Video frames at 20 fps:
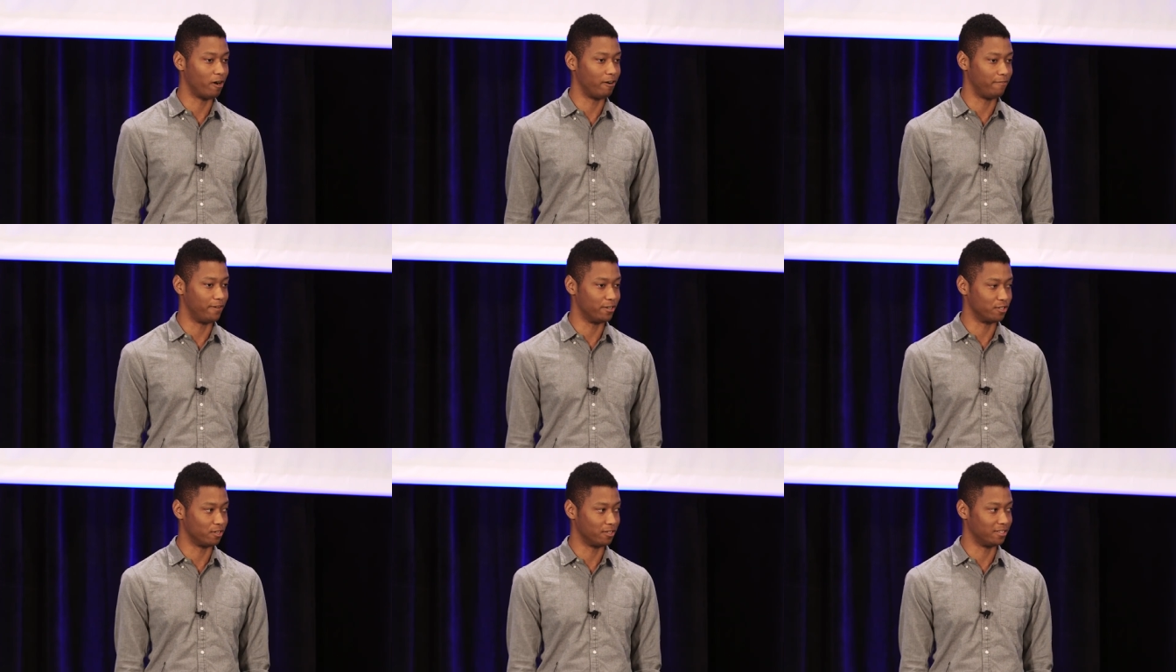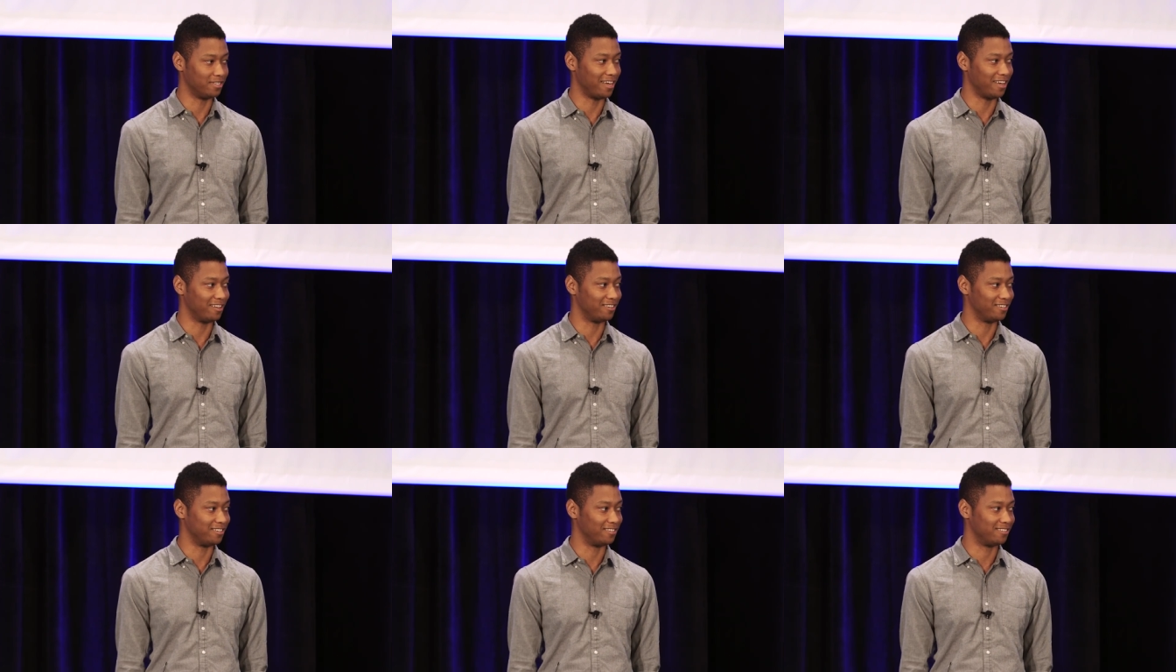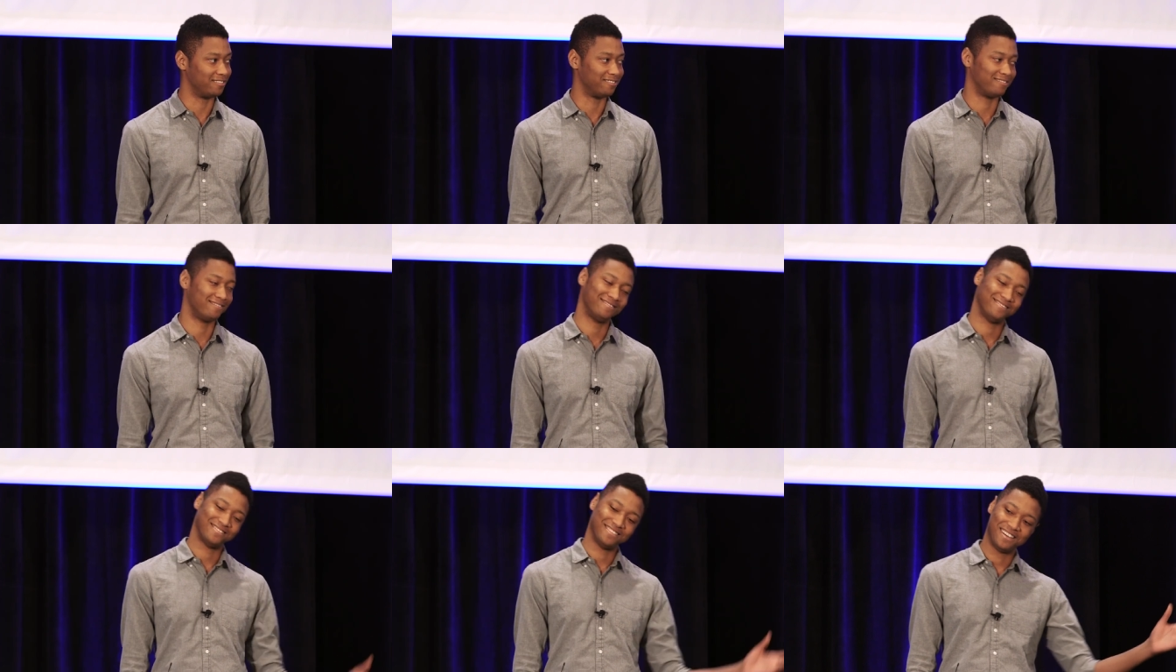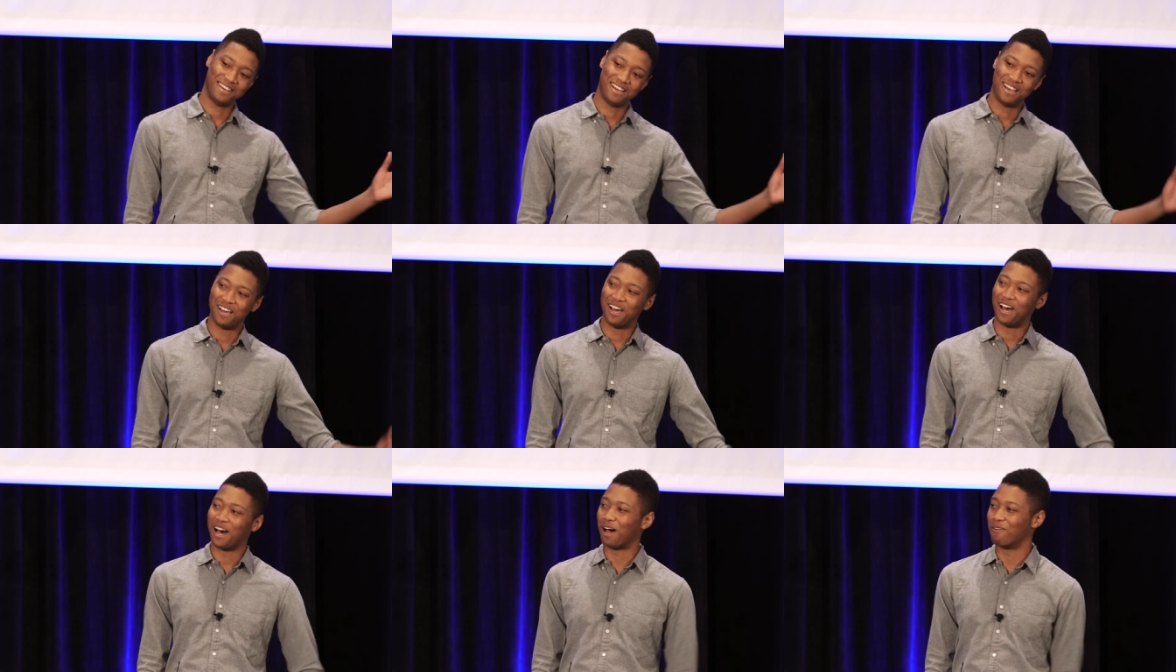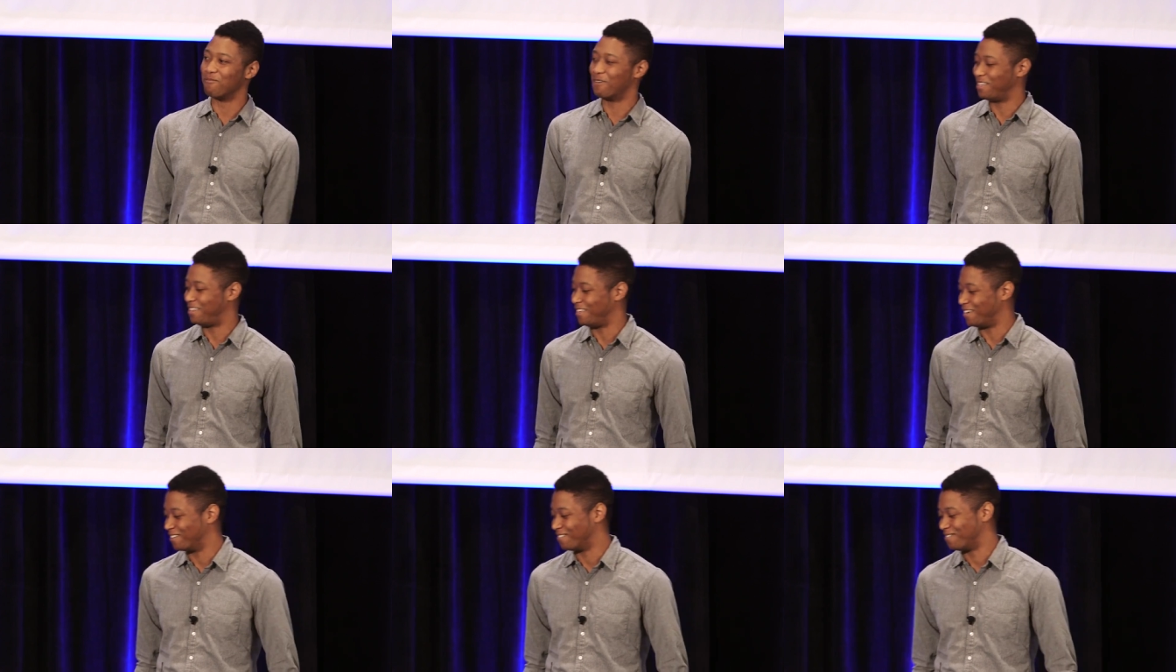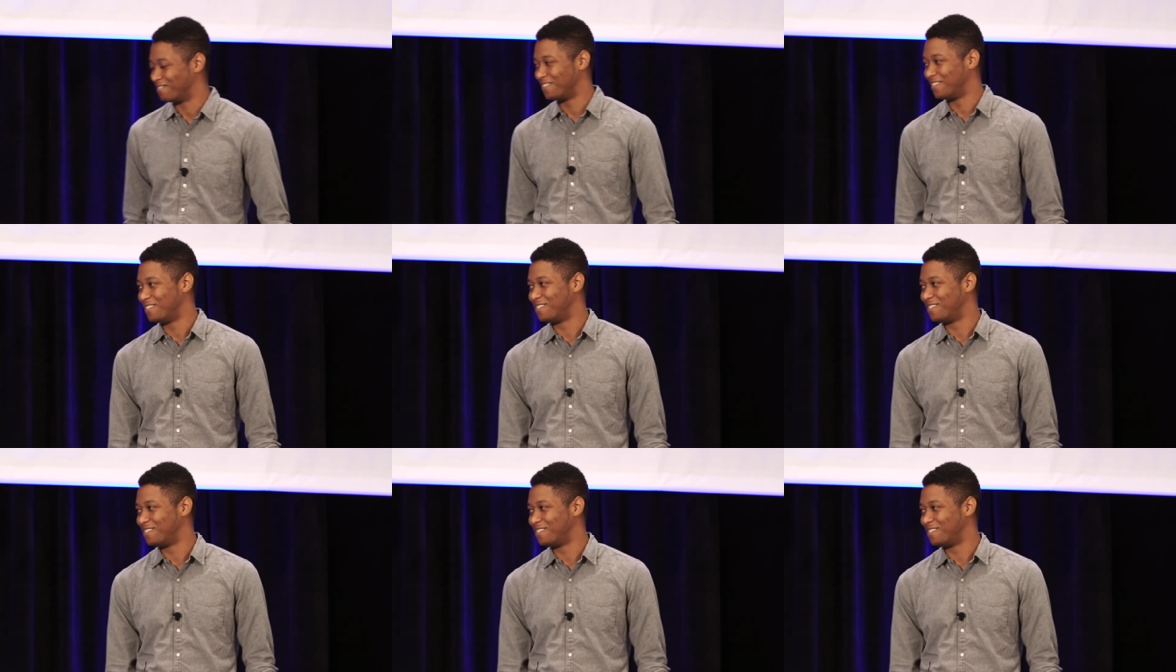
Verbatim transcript: artificial intelligence? I'm with you.